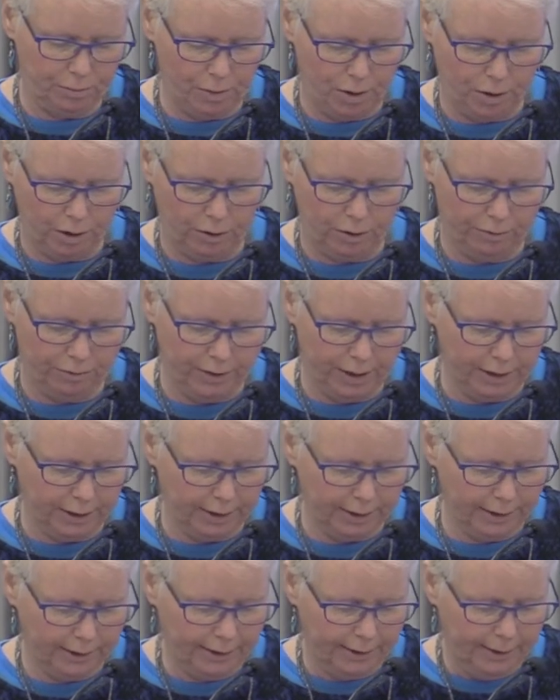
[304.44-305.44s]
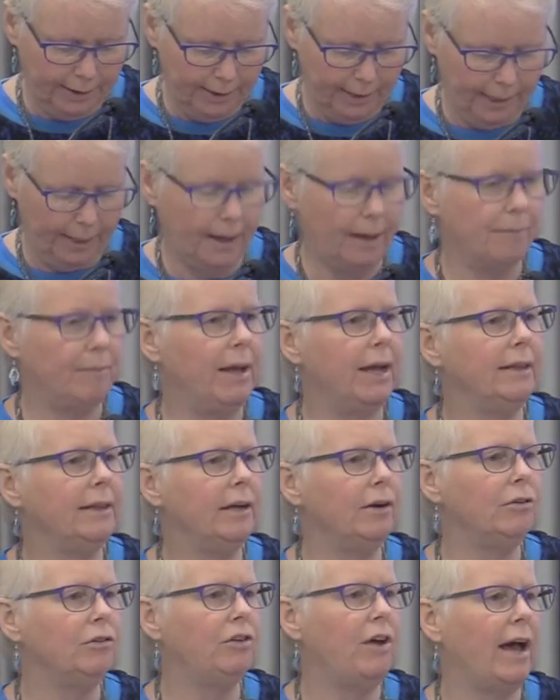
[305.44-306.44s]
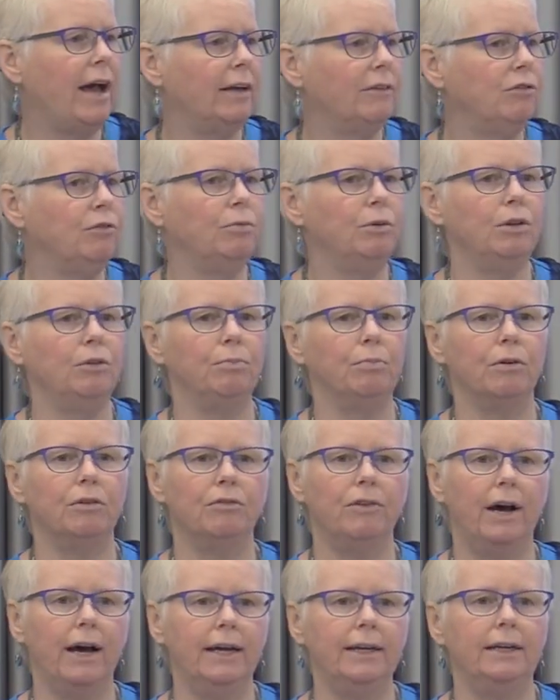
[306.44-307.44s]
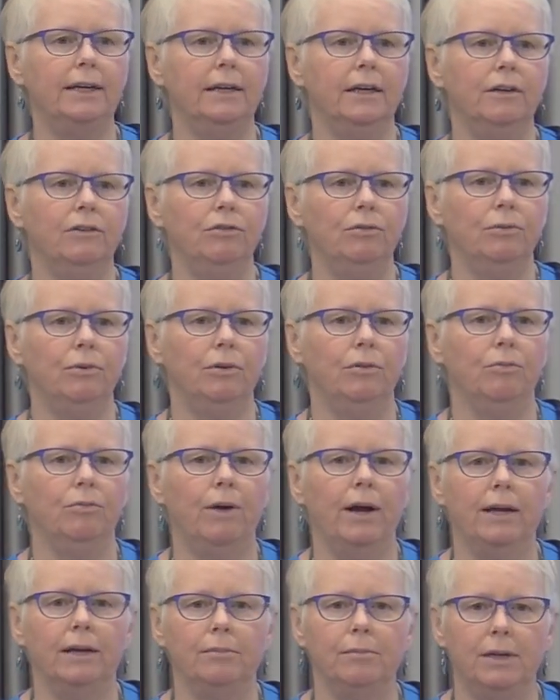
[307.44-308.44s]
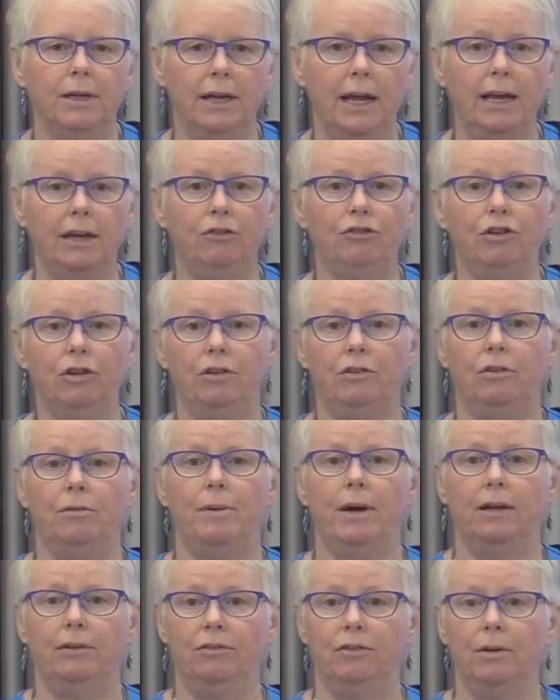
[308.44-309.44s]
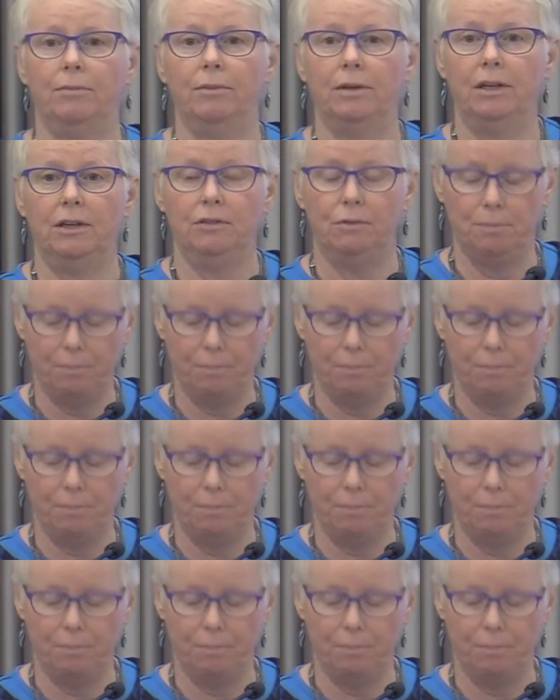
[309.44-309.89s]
Mark Cravella. And they're tasked with providing us with recommendations about some of these